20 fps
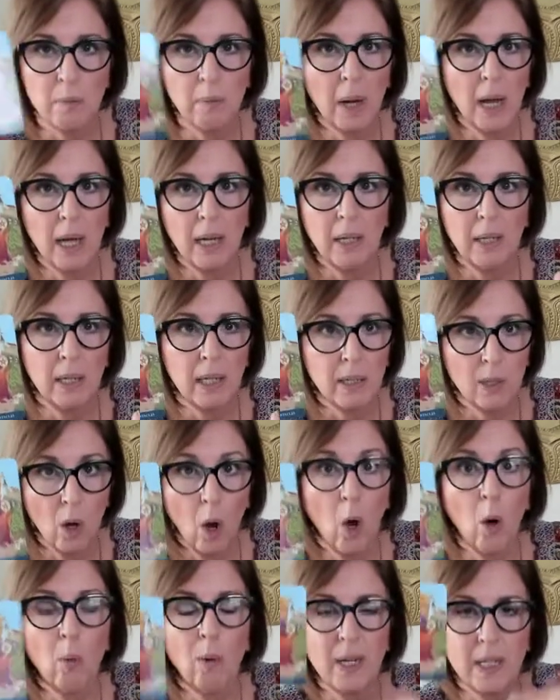but it's
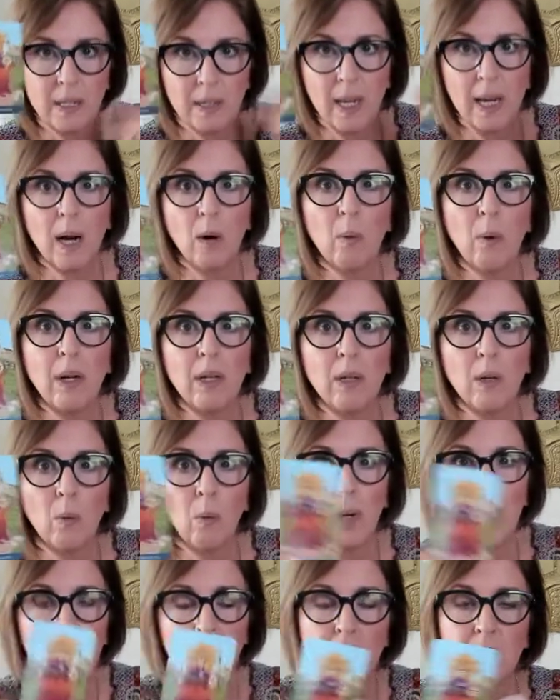always there
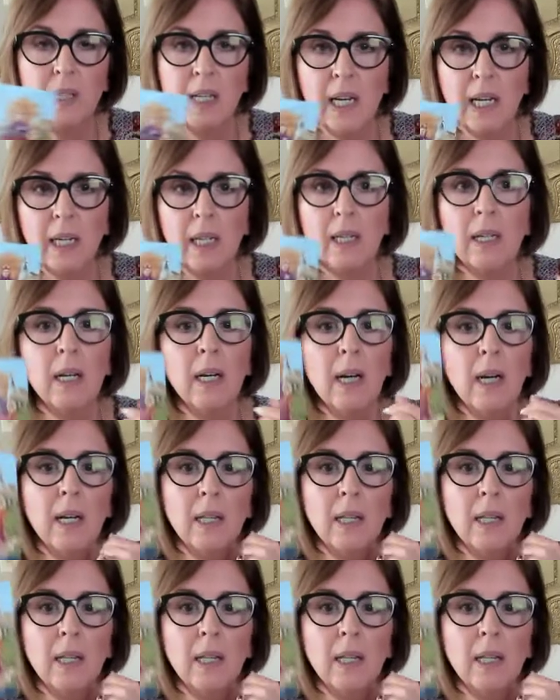when it's needed.